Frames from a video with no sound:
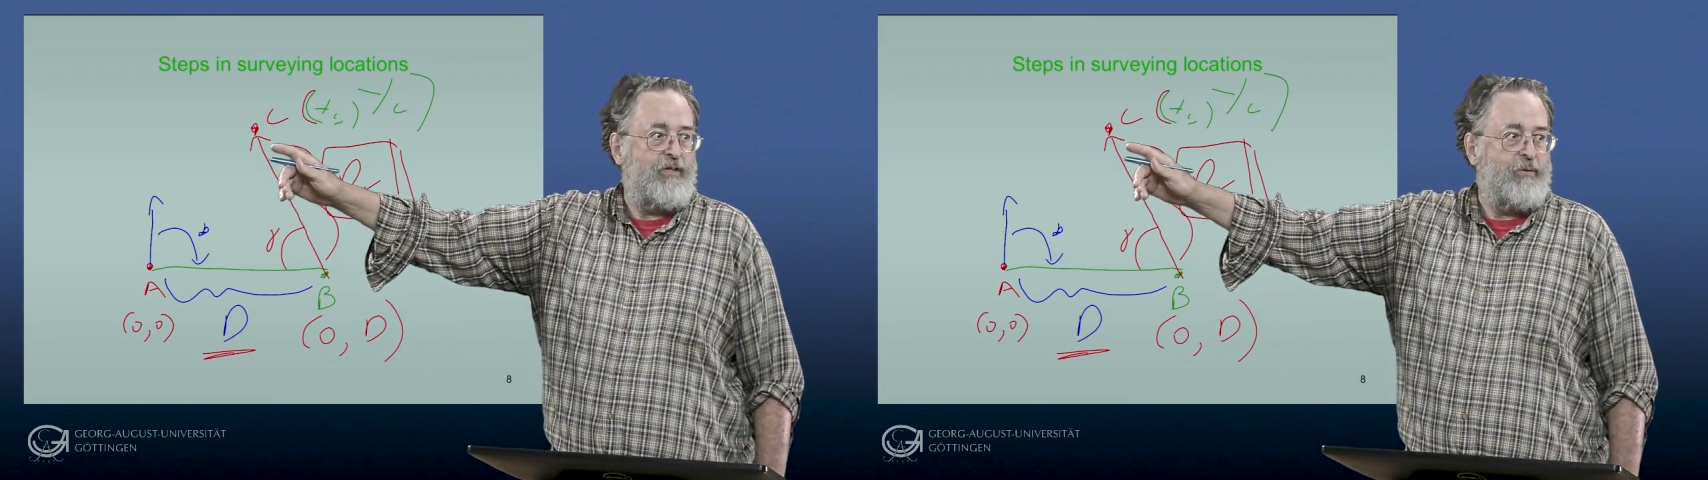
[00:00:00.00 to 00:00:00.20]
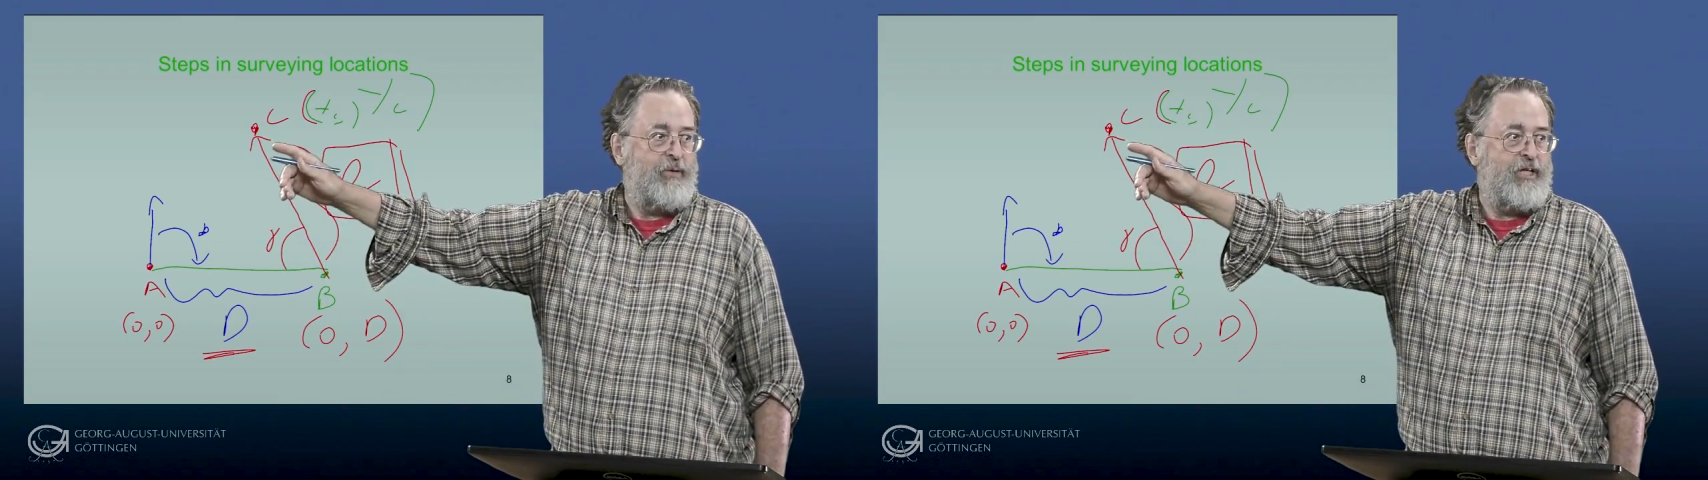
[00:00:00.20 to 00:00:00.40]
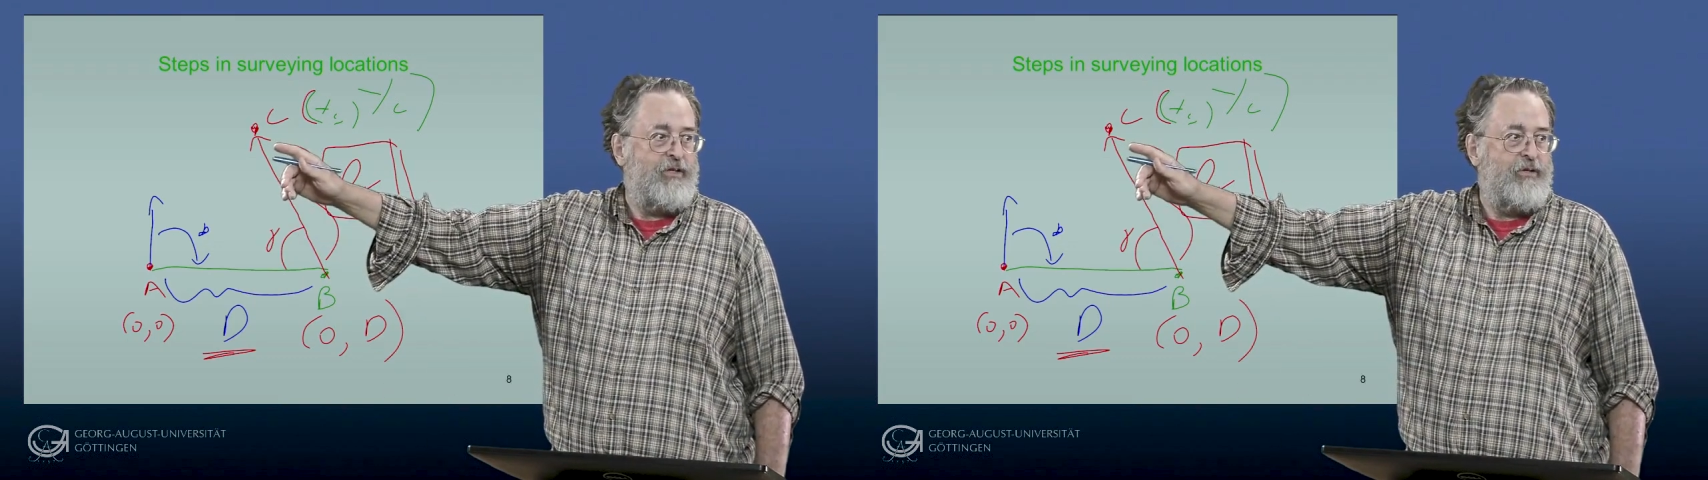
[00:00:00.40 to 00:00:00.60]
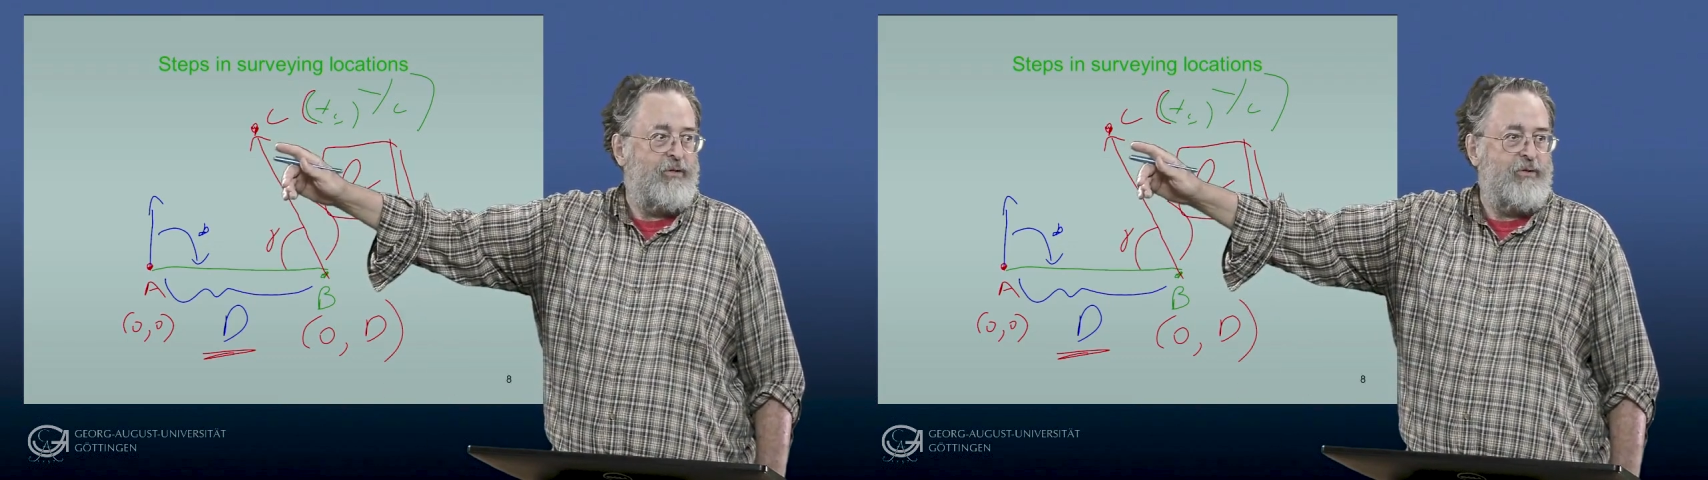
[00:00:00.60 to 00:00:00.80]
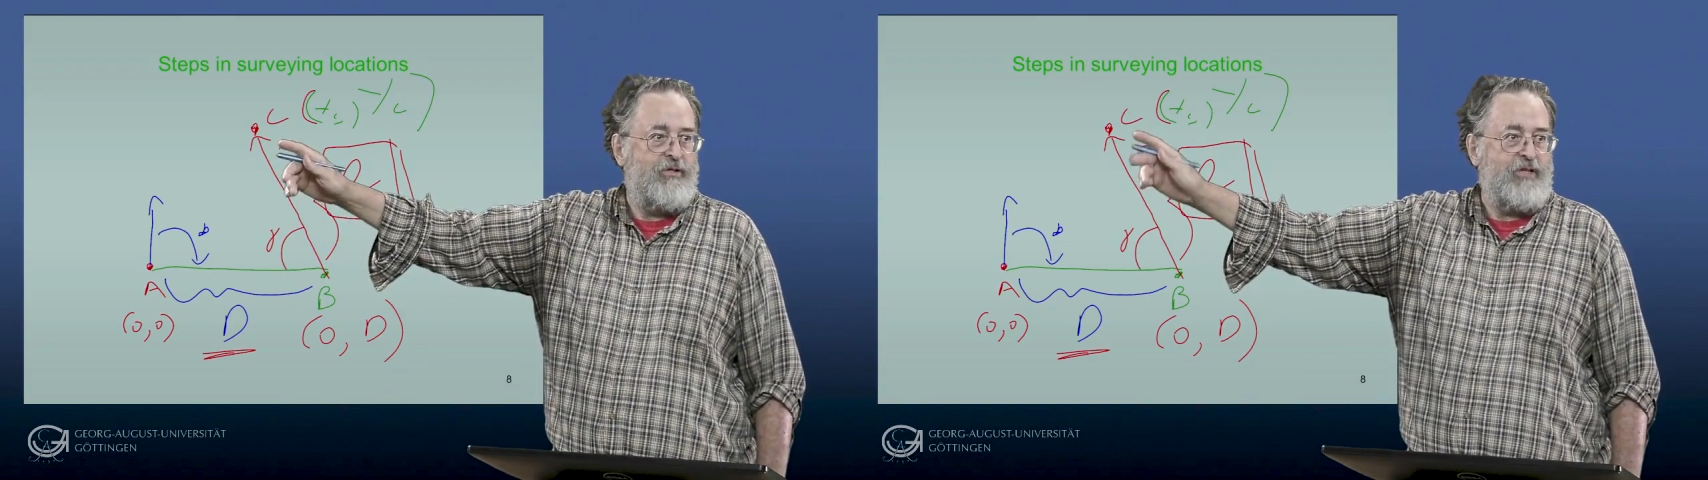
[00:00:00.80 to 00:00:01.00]
and we can
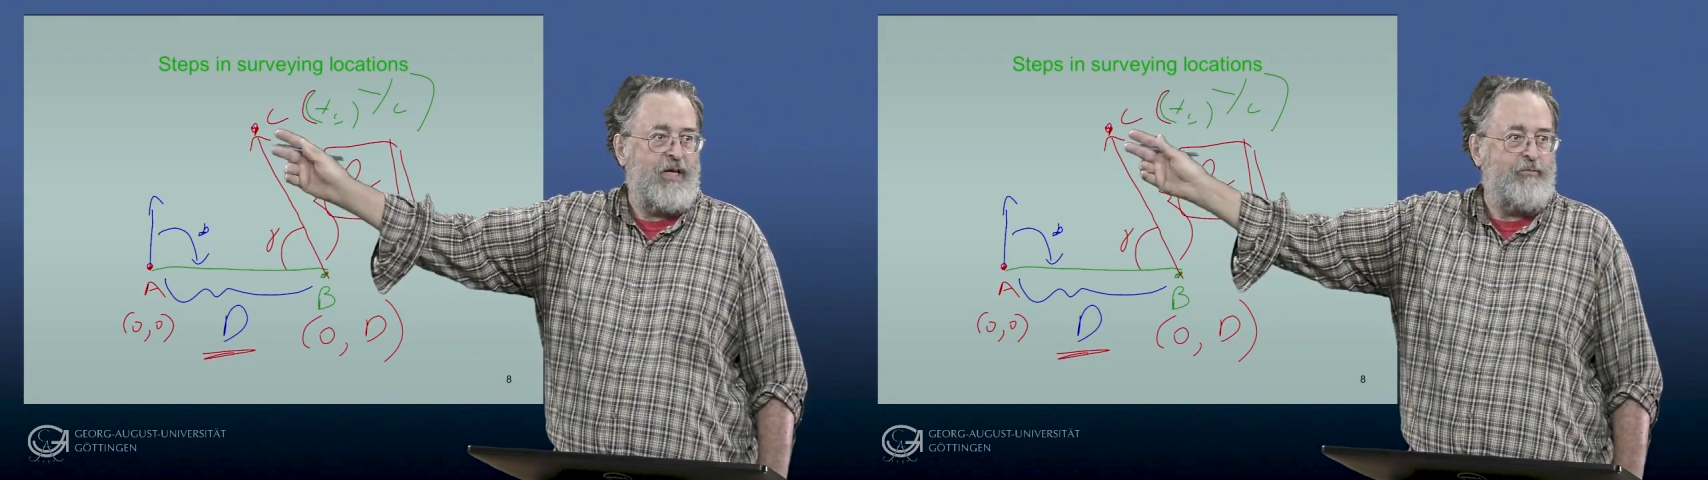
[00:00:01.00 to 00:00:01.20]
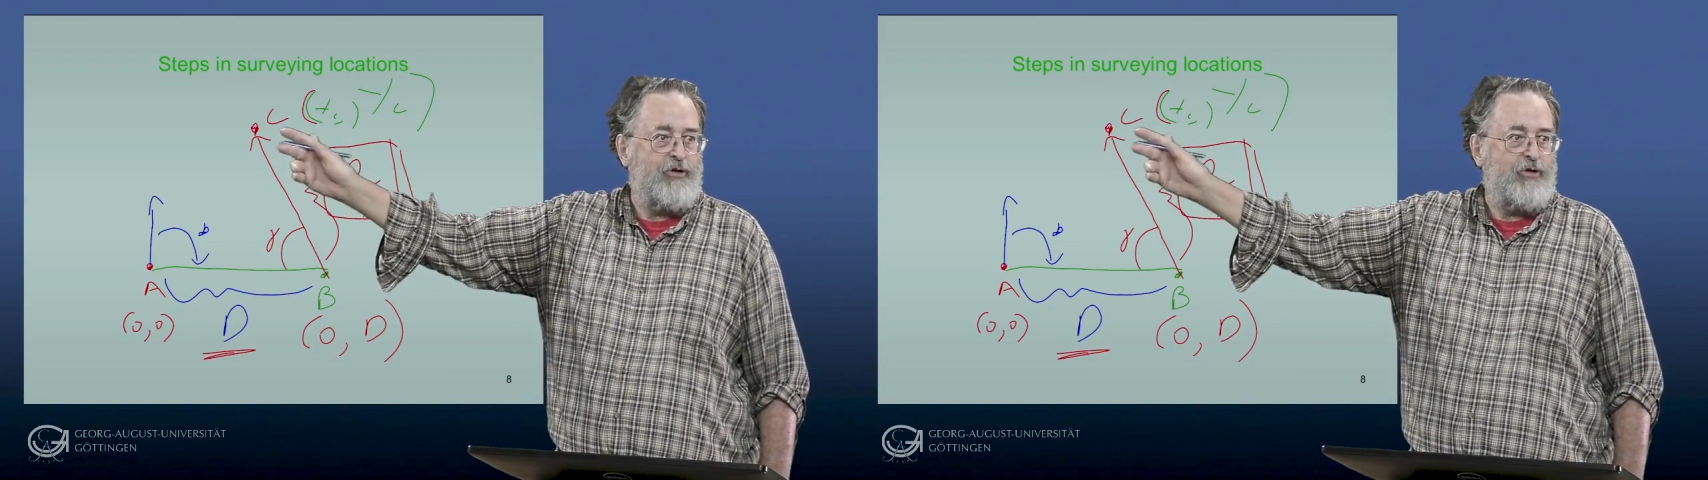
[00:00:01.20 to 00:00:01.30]
do the same